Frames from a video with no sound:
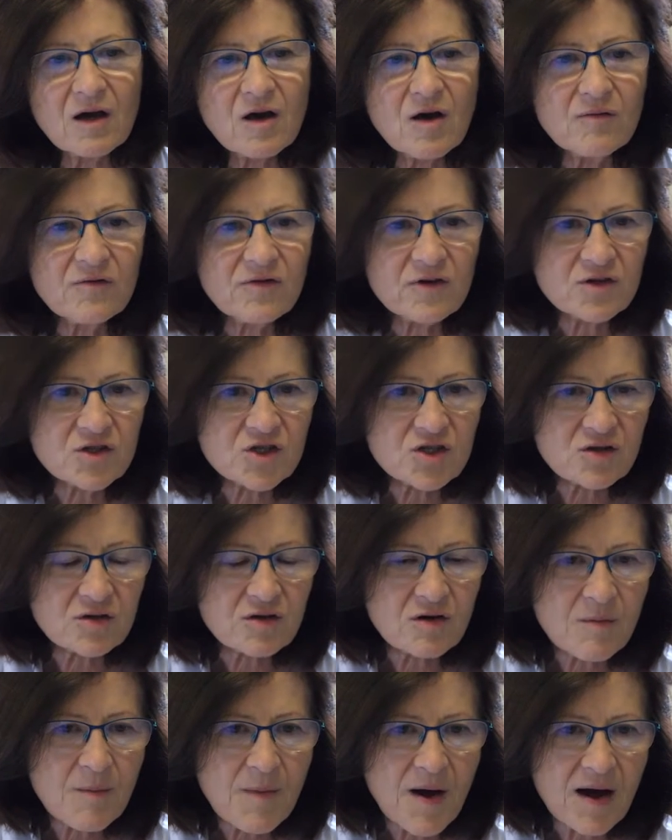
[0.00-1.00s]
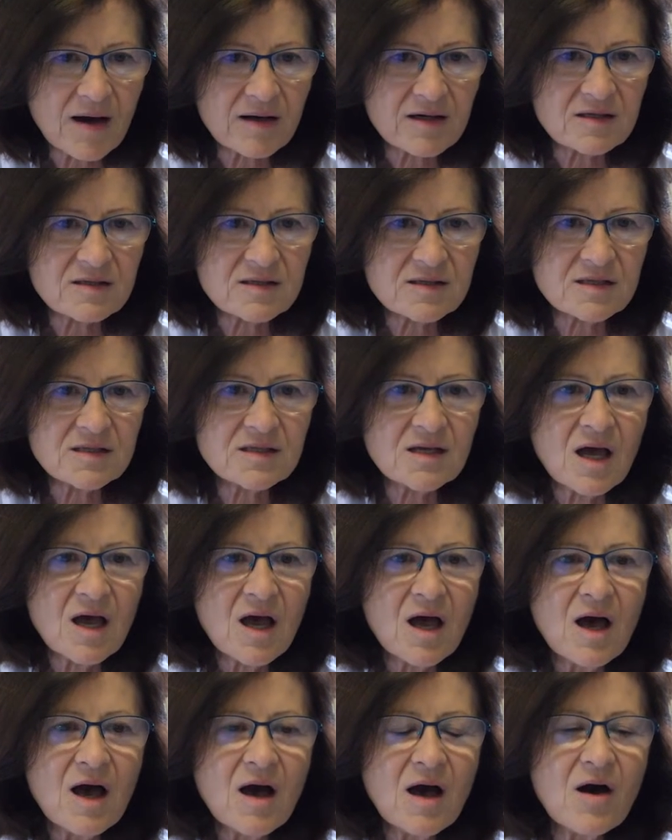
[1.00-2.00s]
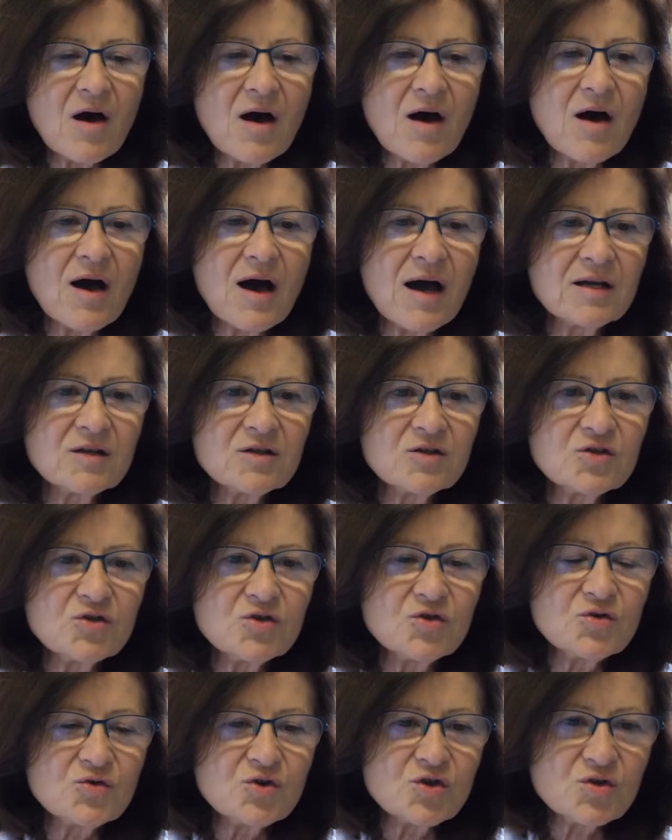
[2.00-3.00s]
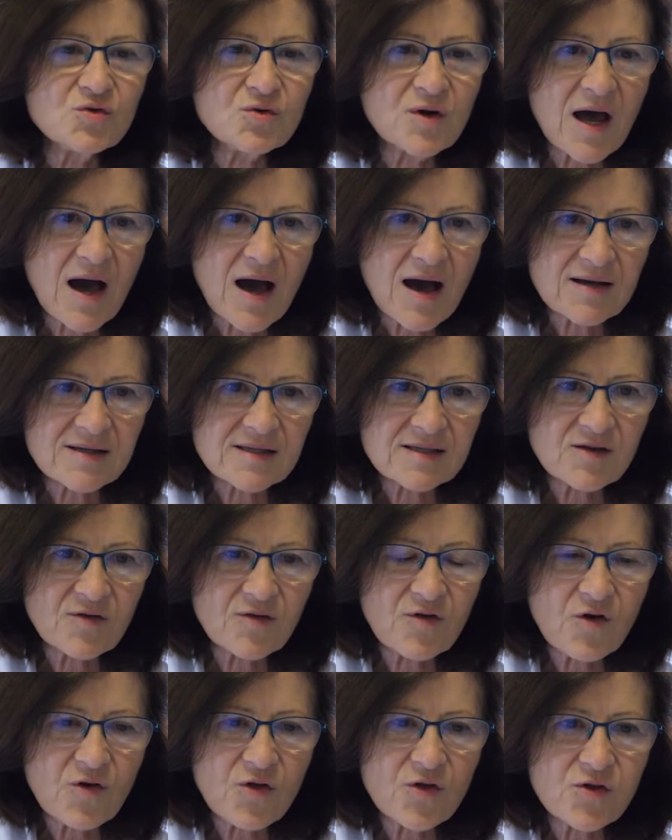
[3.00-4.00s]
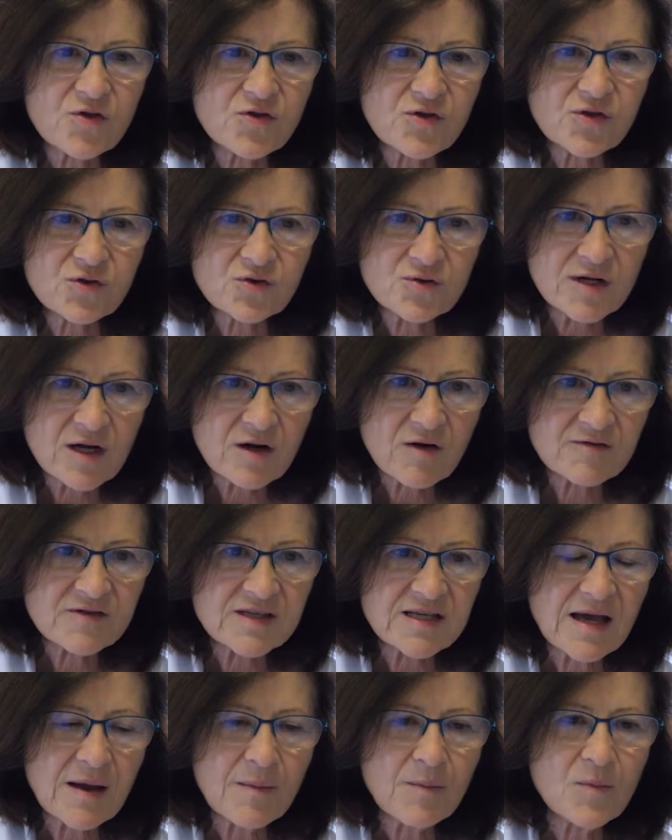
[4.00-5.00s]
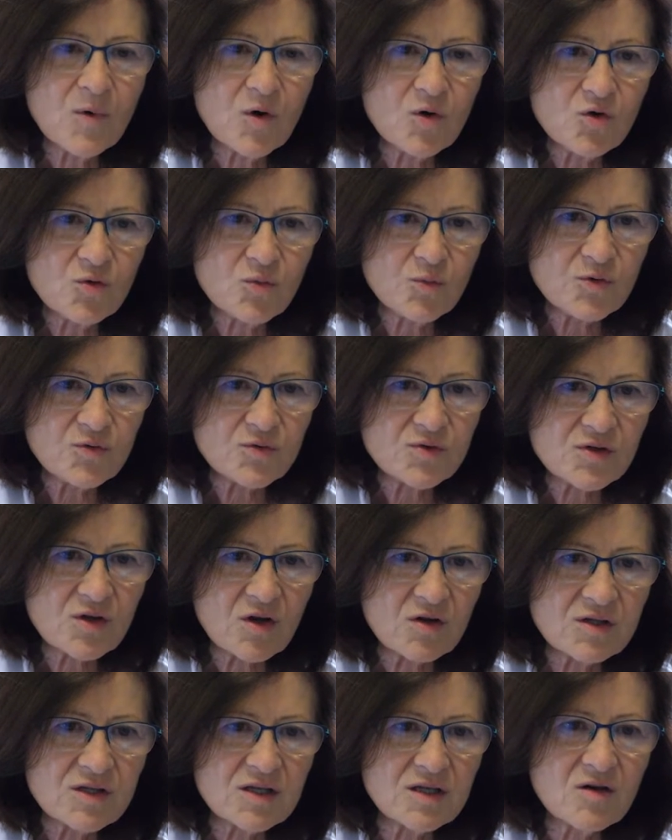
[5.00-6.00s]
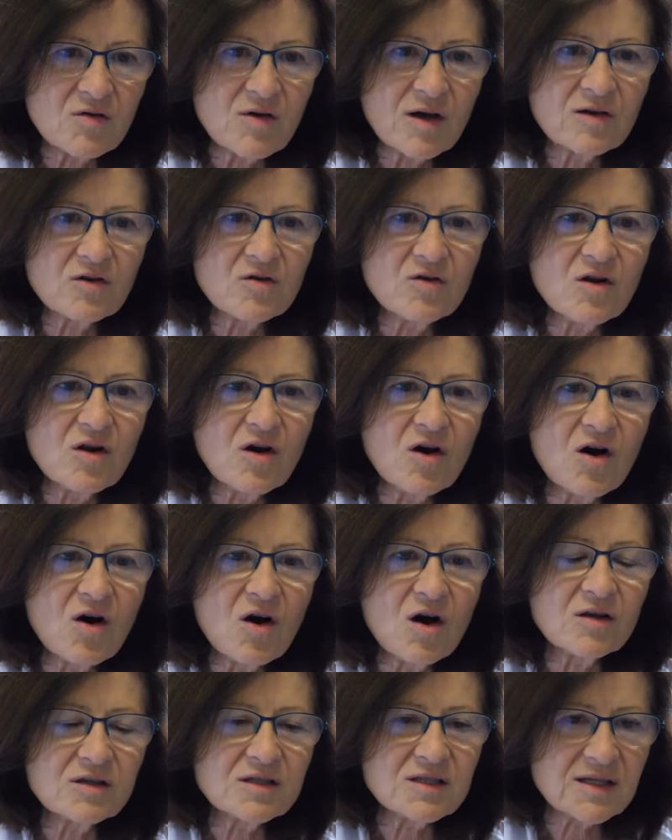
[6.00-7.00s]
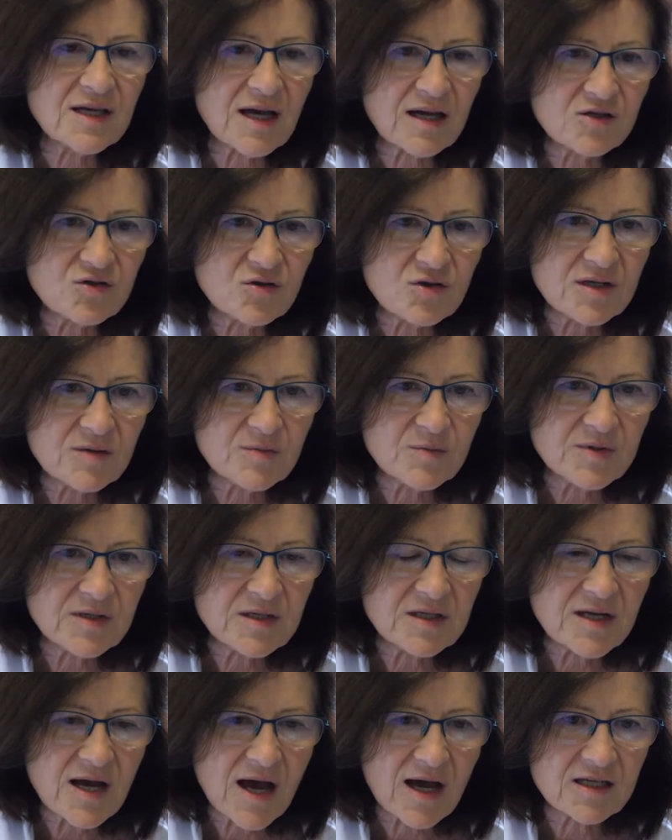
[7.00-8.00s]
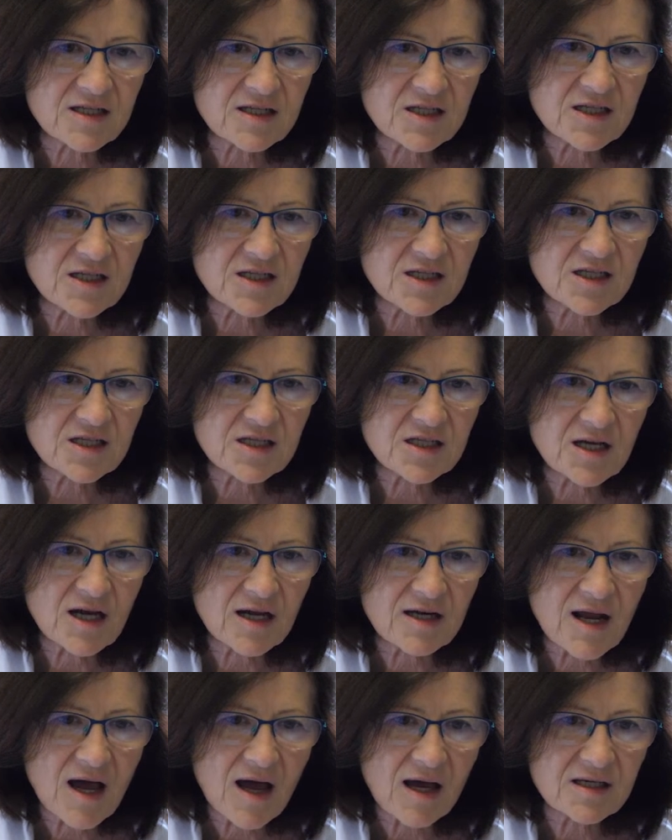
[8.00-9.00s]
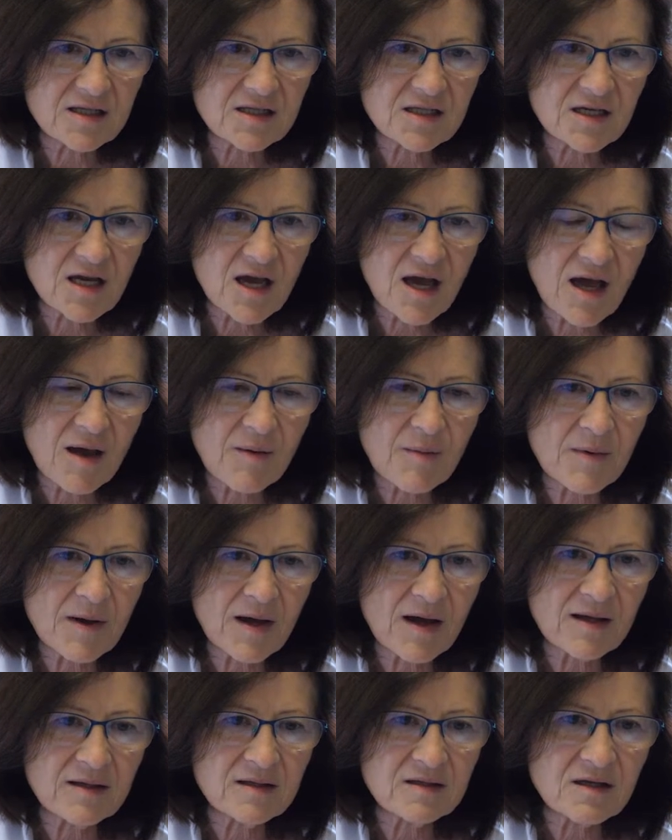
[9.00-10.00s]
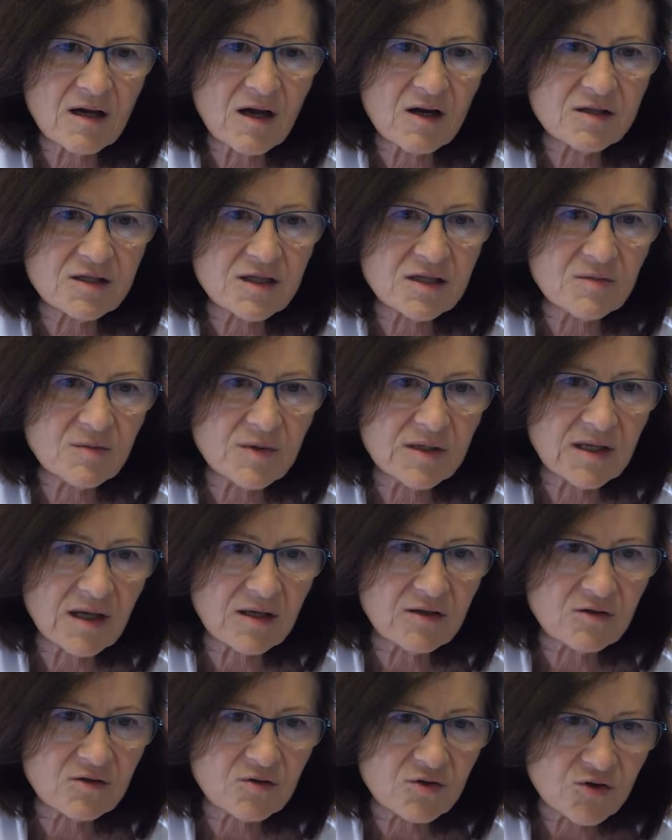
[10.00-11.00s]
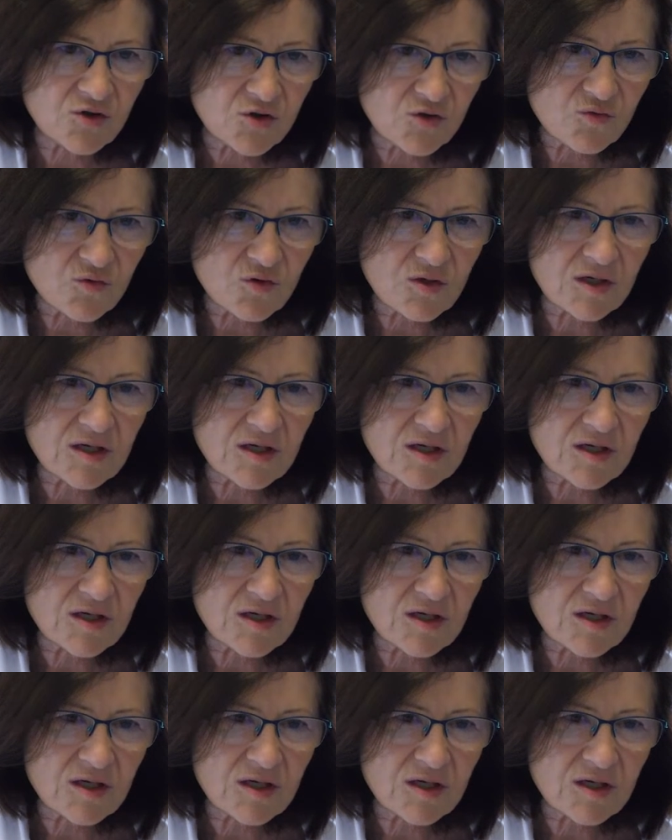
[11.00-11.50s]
conventional markers, and you should ask for three of them: lupus anticoagulant, anticardiolipid, IgG and IgM, and anti-beta-2